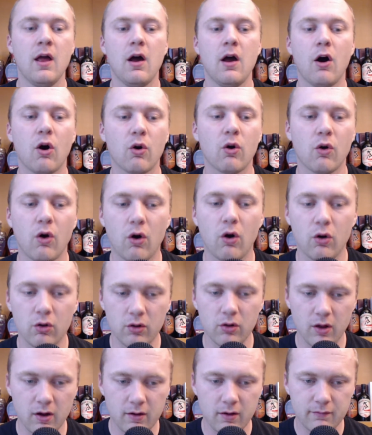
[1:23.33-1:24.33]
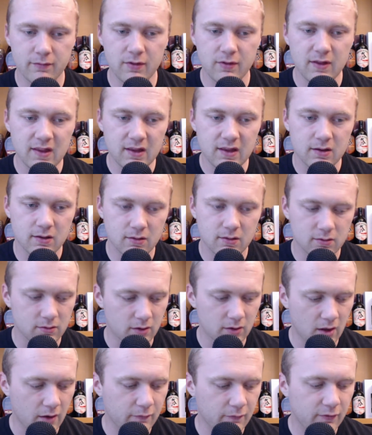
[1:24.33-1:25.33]
are all of the
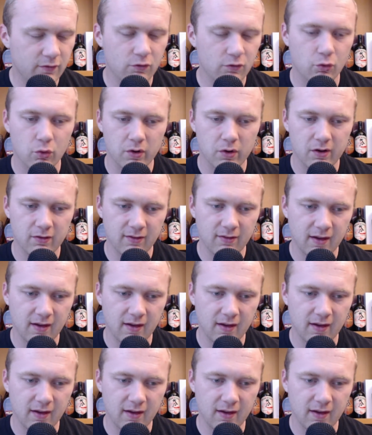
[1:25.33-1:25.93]
love stories